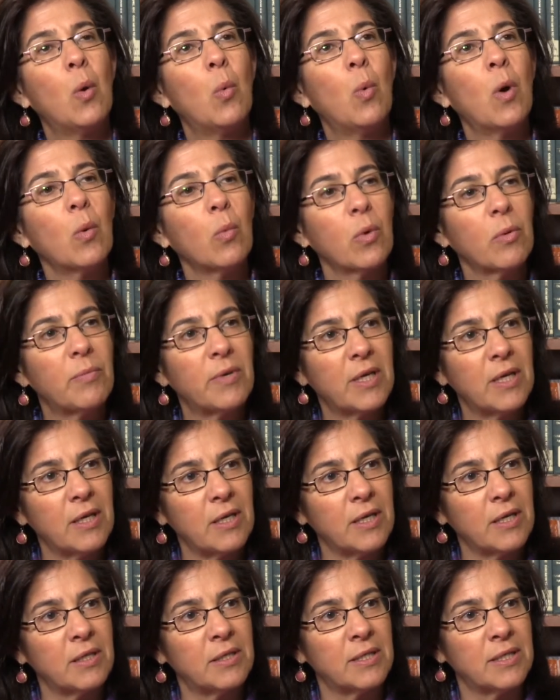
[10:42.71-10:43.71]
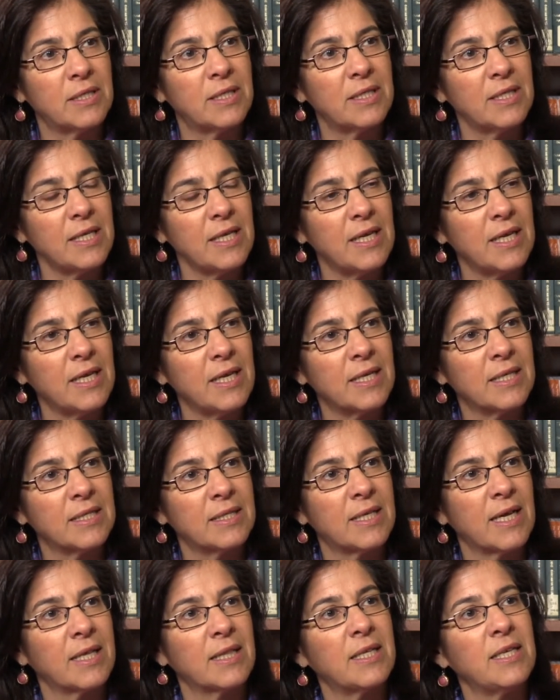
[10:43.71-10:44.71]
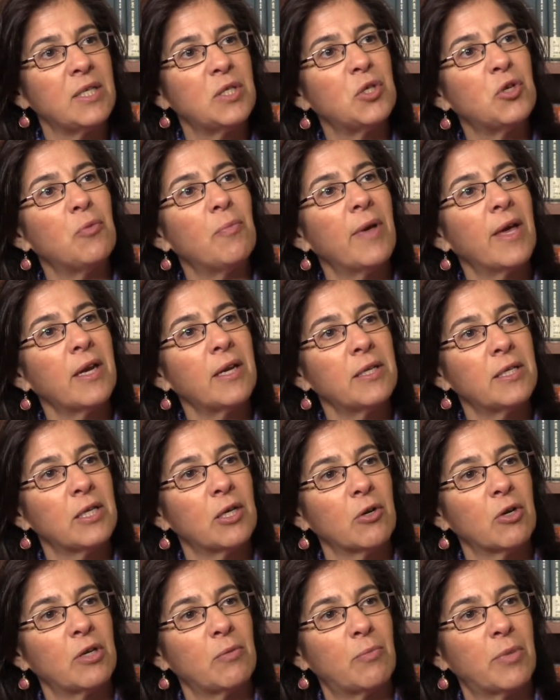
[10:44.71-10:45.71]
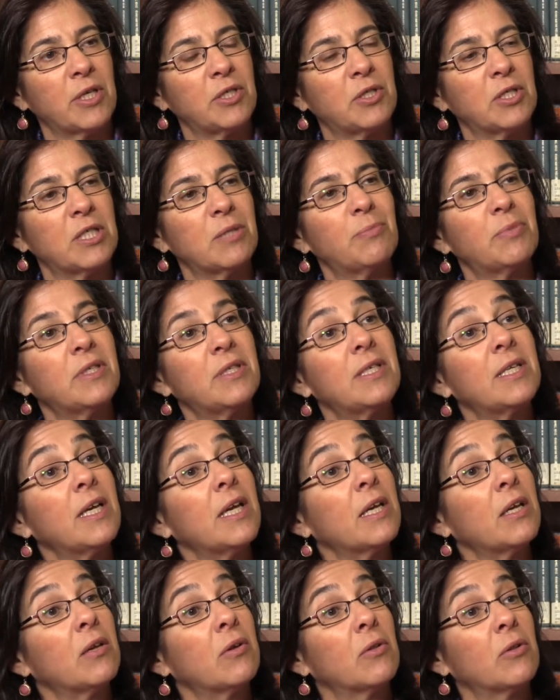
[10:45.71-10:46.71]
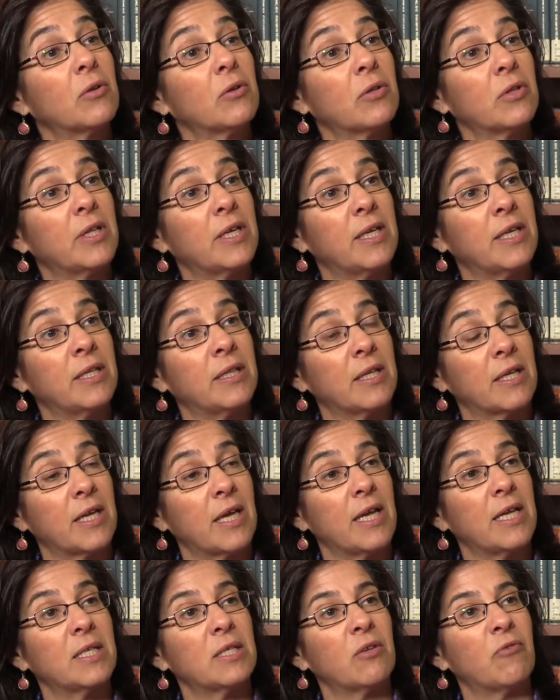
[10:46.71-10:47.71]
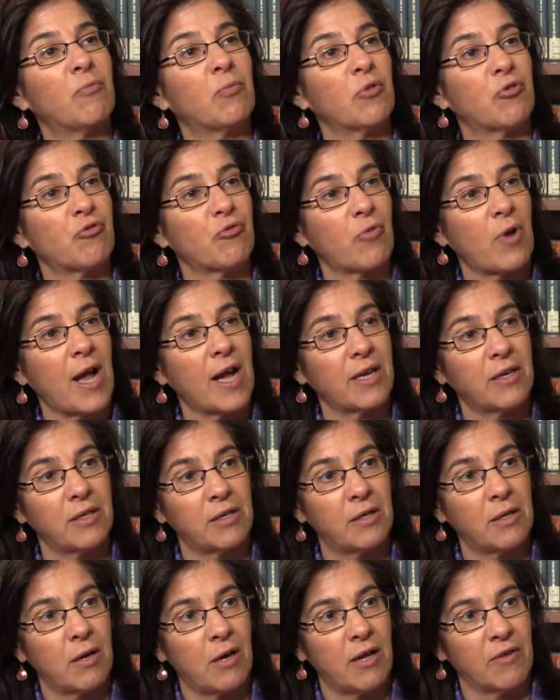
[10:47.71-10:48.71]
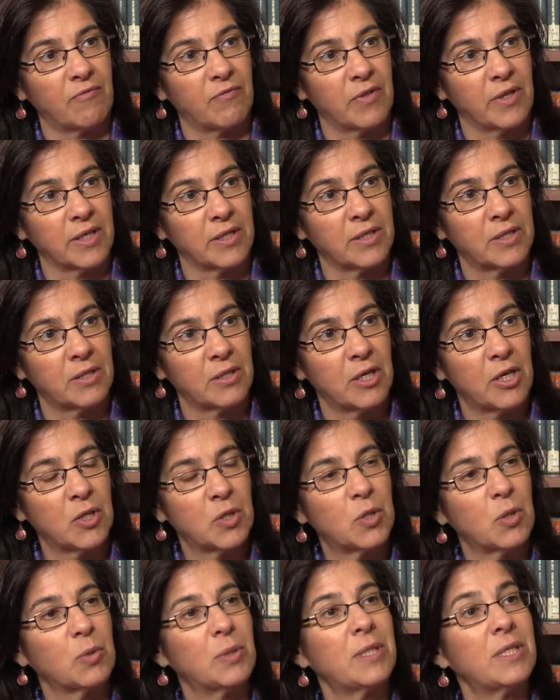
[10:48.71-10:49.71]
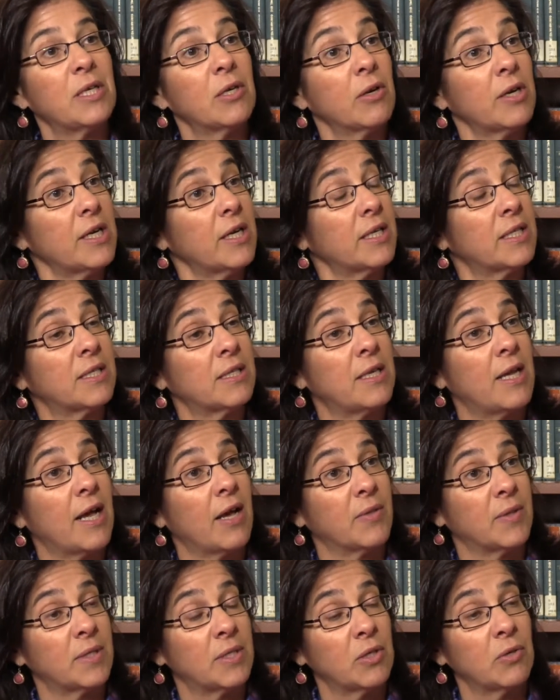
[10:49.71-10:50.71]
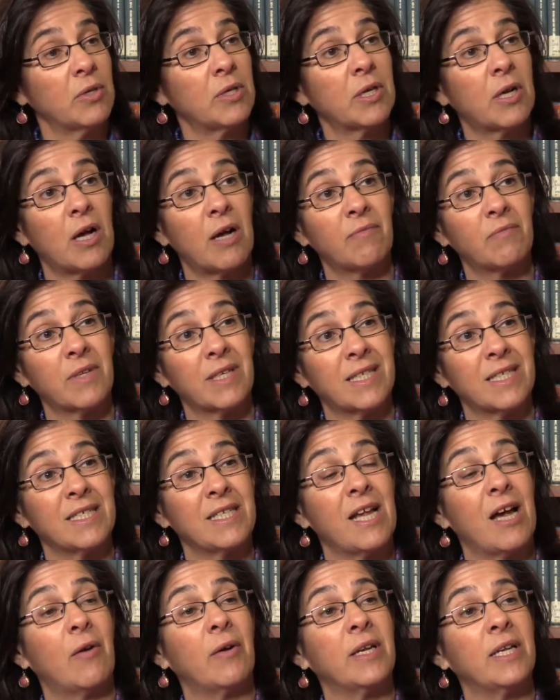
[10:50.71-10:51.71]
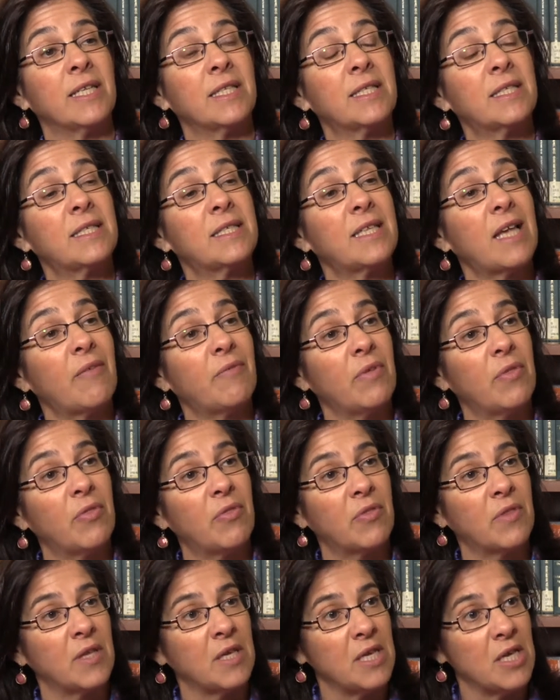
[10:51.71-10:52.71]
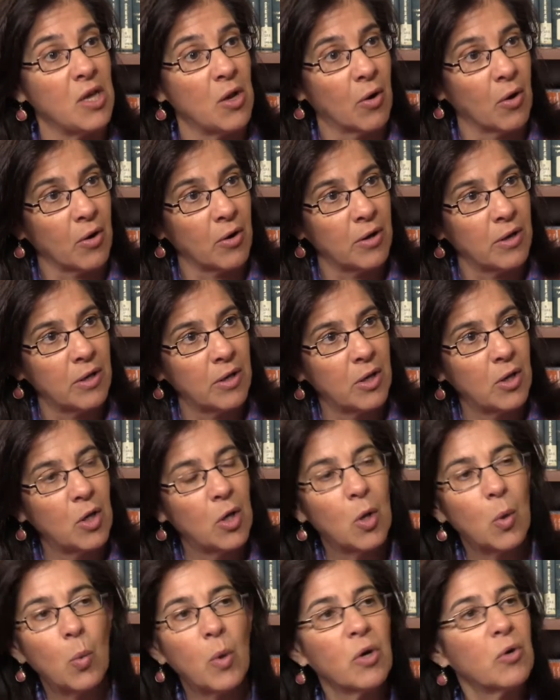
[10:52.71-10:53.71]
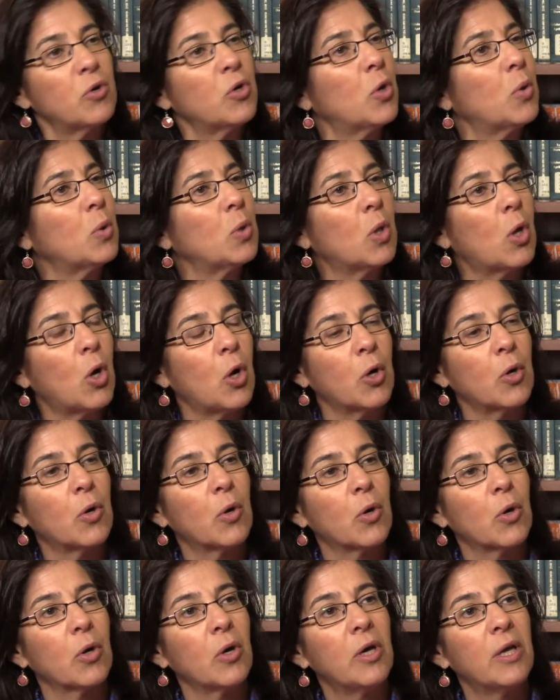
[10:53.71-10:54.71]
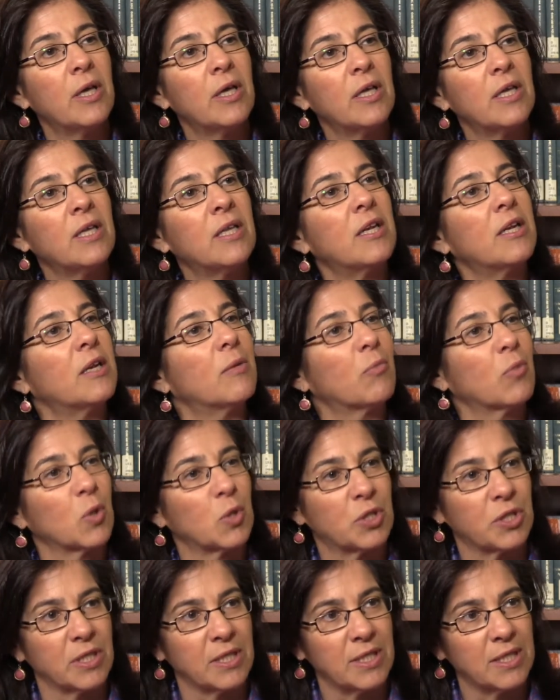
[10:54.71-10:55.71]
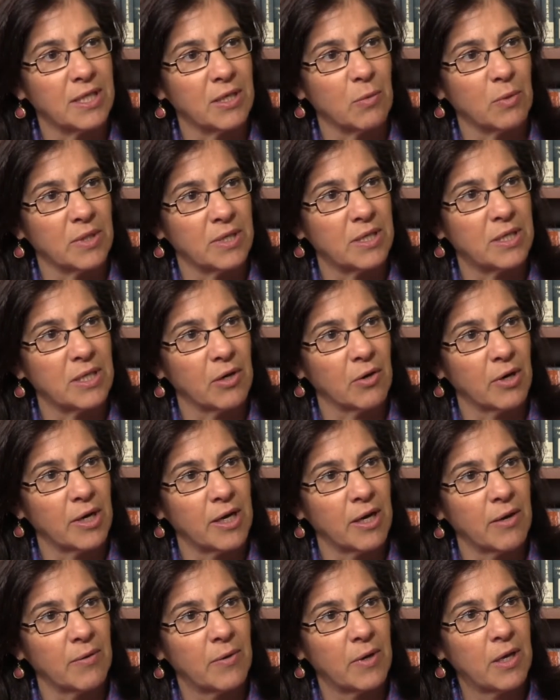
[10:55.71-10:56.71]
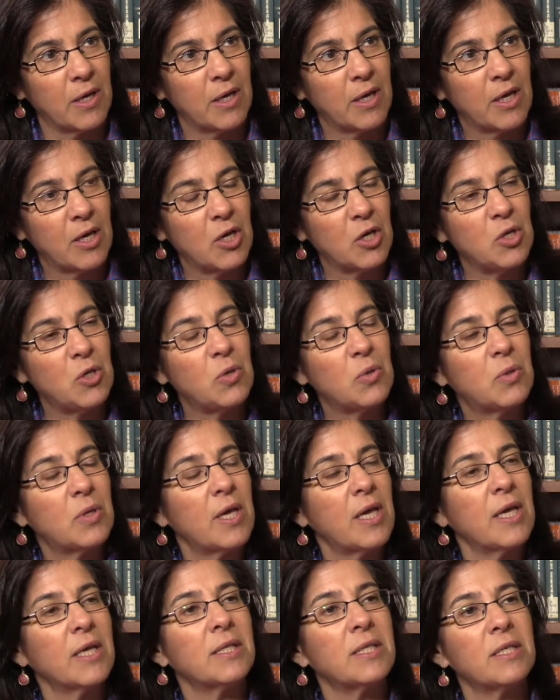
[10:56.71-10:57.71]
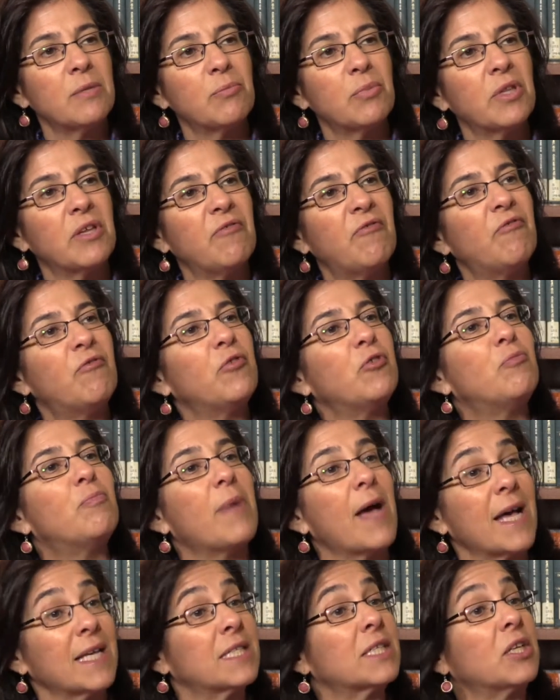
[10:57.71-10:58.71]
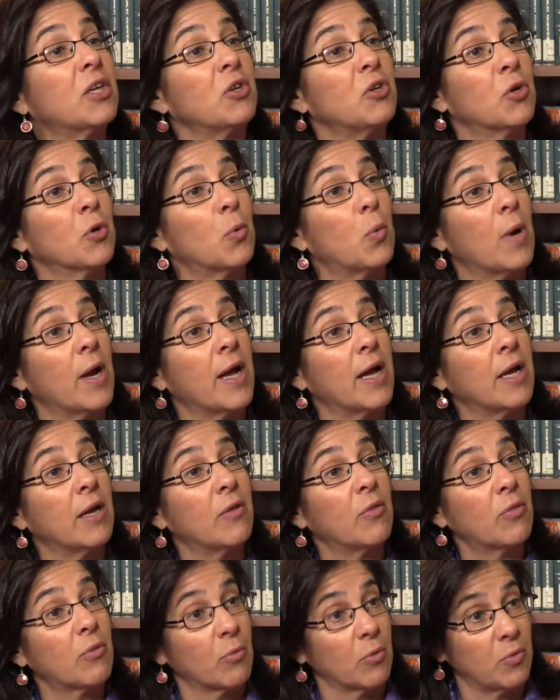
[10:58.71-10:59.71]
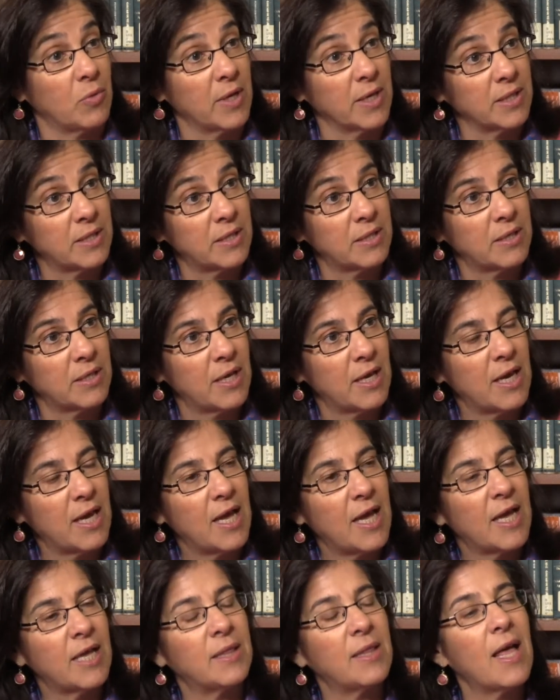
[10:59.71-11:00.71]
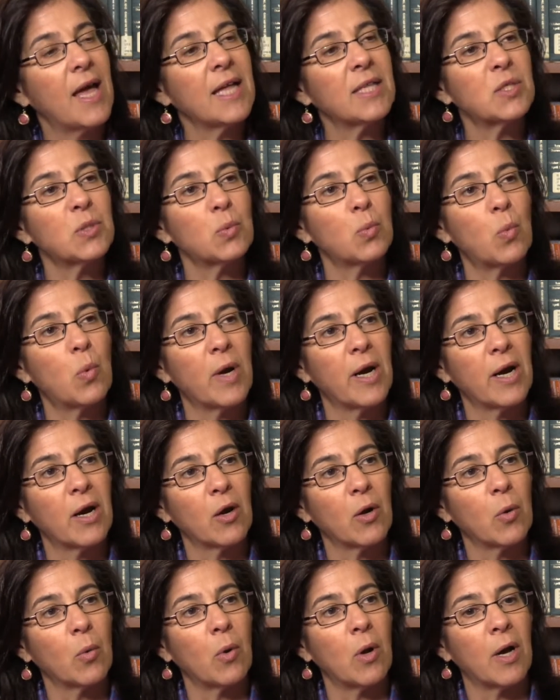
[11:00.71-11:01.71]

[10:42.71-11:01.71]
what we're beginning to see is that these humanitarian budgets, particularly in the case of protracted conflicts, so Syria is now, the Syrian conflict is now in its seventh year. Mm-hmm. We're no longer in an emergency with mm-hmm. Syria. Mm-hmm. You can't simply food basket your way through this. Mm-hmm. And that's where